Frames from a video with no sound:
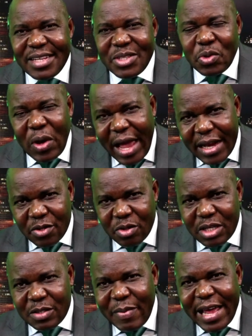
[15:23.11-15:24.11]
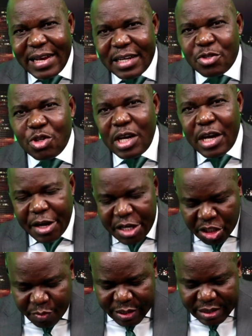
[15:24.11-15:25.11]
to get into this bilateral
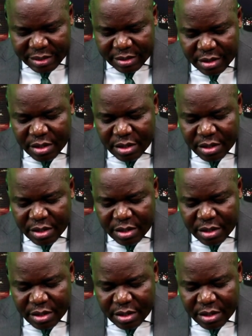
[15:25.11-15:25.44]
arrangement.